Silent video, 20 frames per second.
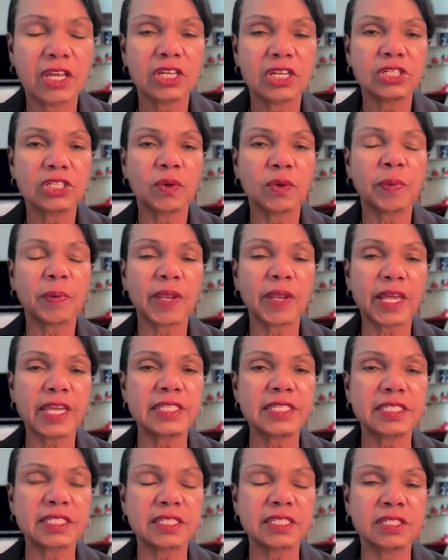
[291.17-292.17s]
to
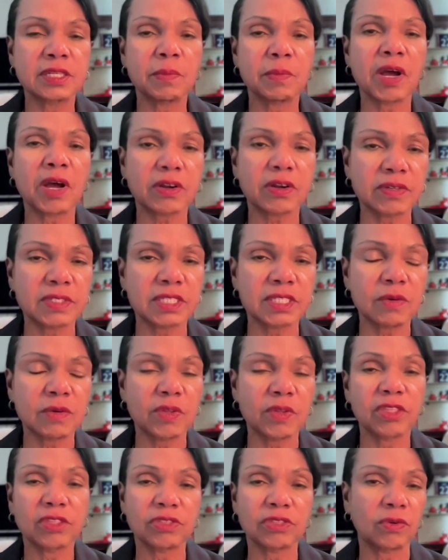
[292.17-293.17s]
replace democracy
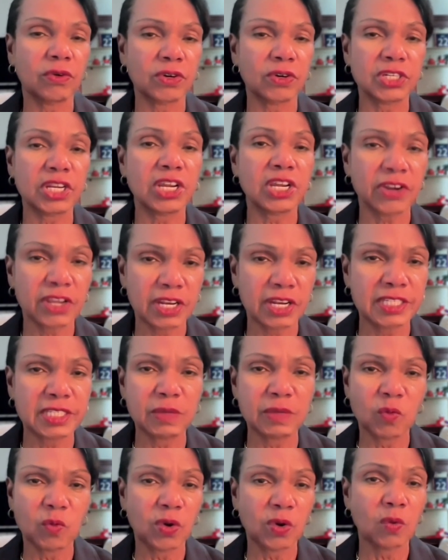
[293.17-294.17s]
with
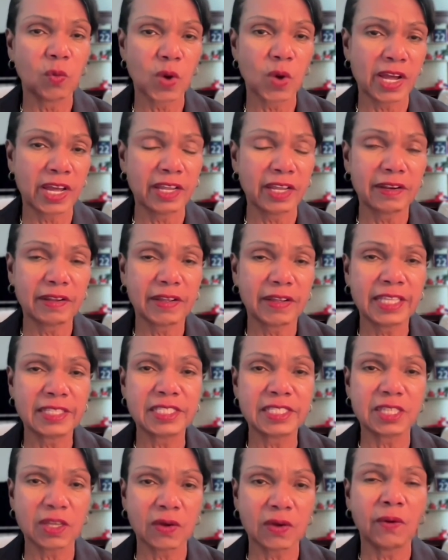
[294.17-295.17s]
authoritarianism worldwide.
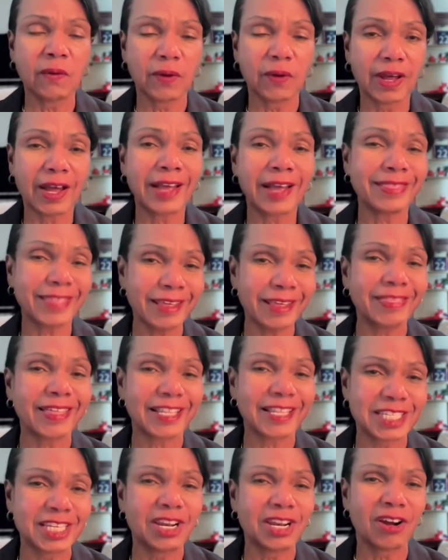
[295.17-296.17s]
And so I think
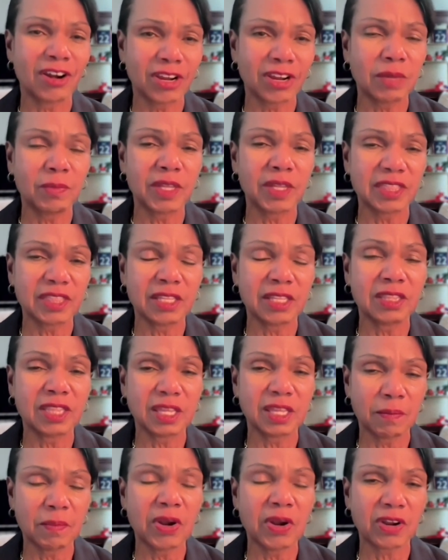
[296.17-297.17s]
that's an argument that
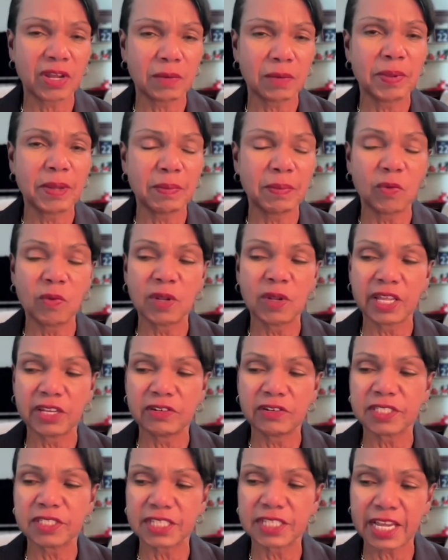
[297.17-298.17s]
the American people will
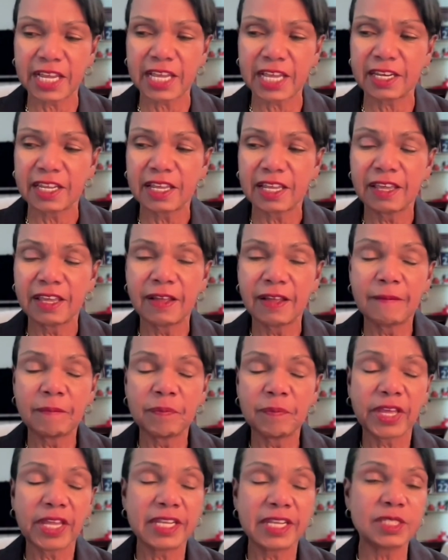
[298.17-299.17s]
understand.
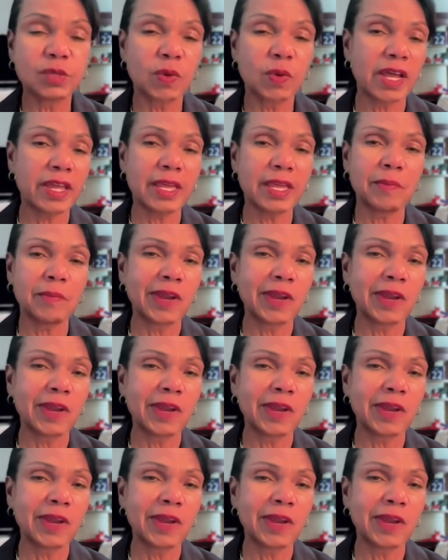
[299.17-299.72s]
And it's why I'm